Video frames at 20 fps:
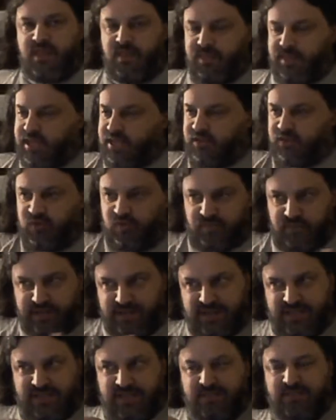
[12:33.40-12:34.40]
this will
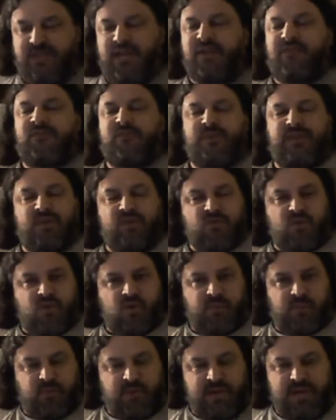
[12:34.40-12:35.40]
make sometimes be
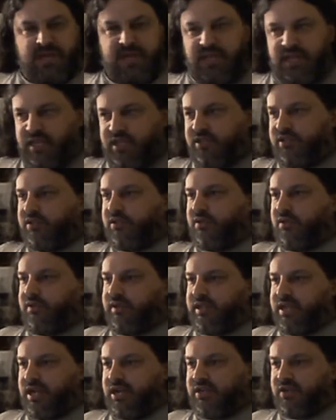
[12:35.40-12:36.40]
incorporated into
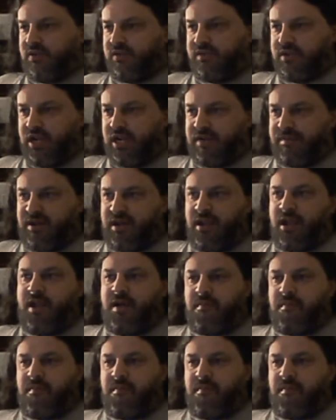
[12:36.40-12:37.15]
the actual document.